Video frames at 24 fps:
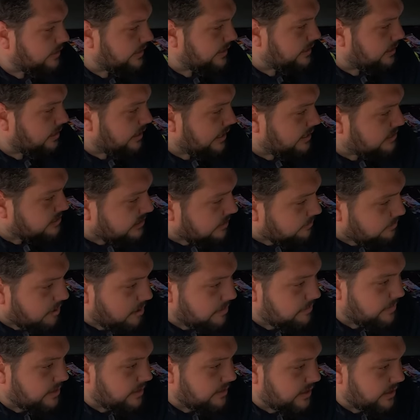think I might
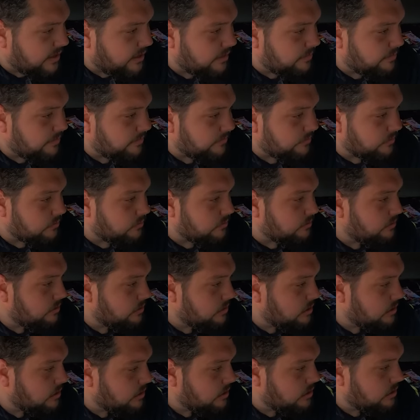have been in there before,
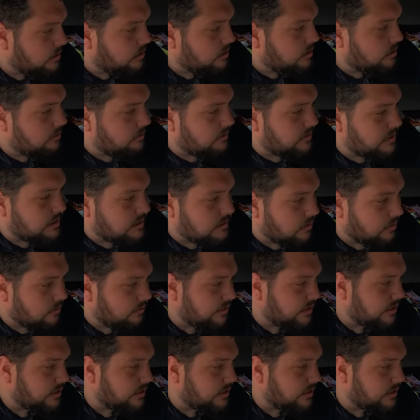where this lorry